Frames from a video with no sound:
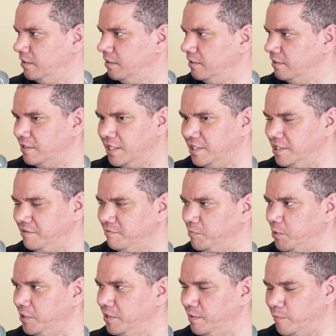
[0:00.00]
Yeah, they didn't even
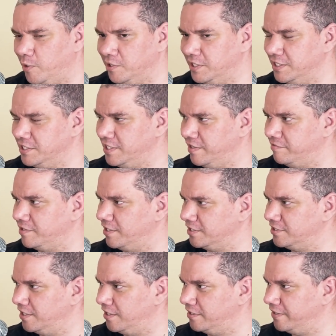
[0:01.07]
put it in a barn; they just left it
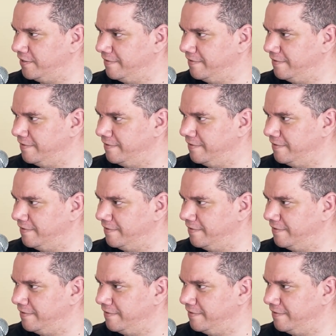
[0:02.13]
outside.